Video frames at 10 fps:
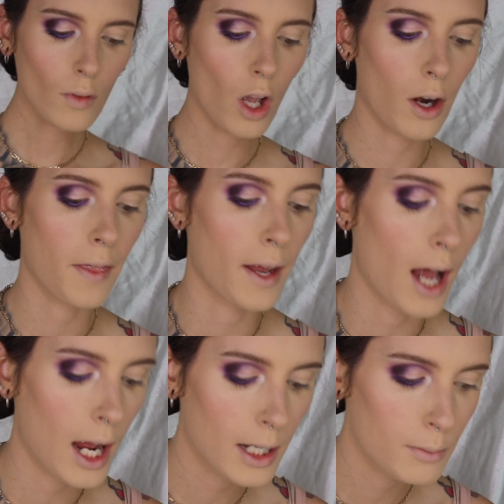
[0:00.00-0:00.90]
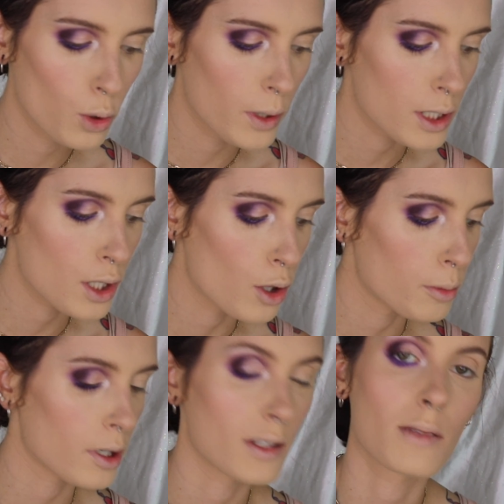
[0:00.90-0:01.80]
Alright then, I am going to go
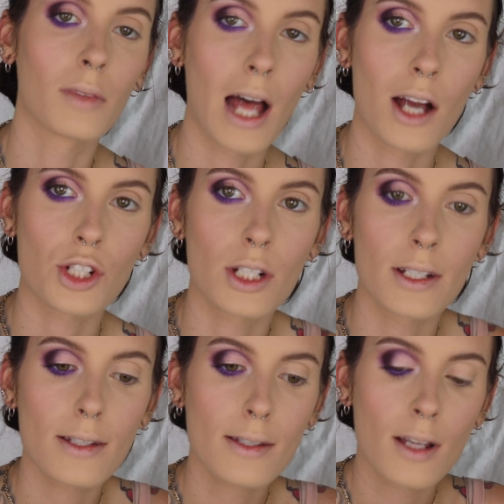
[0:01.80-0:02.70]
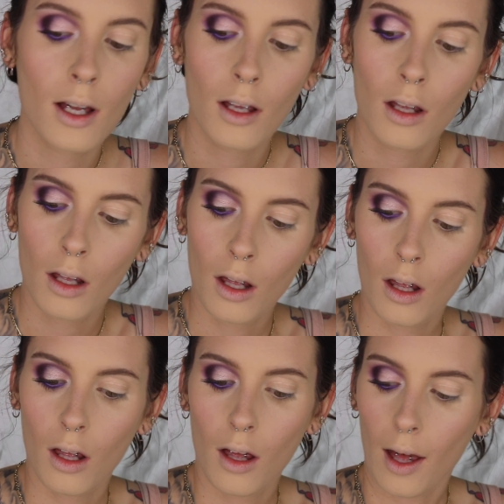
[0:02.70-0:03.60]
put on some lashes
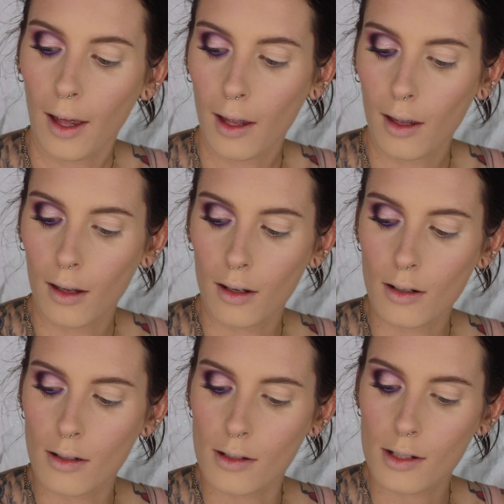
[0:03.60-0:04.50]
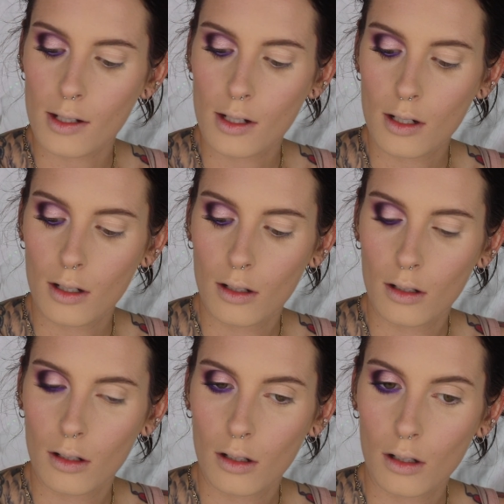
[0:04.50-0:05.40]
and
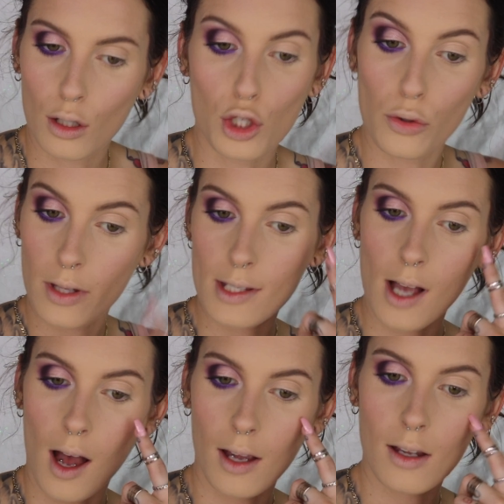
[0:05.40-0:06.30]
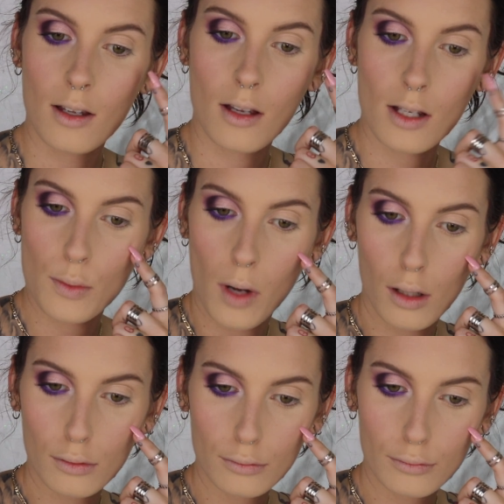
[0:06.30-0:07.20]
do this eye as
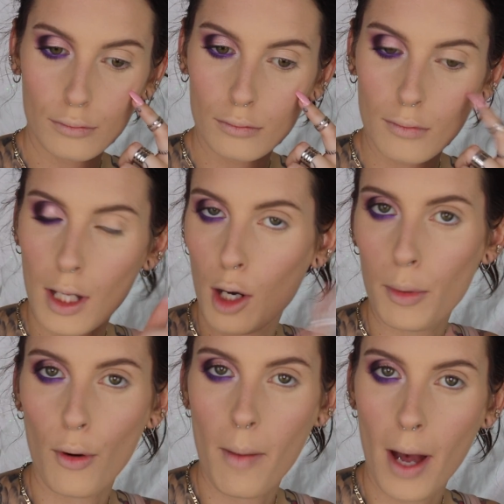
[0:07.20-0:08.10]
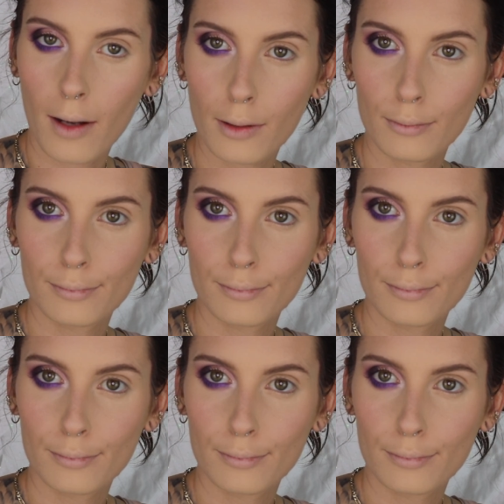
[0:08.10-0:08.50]
well, and I'll be right back.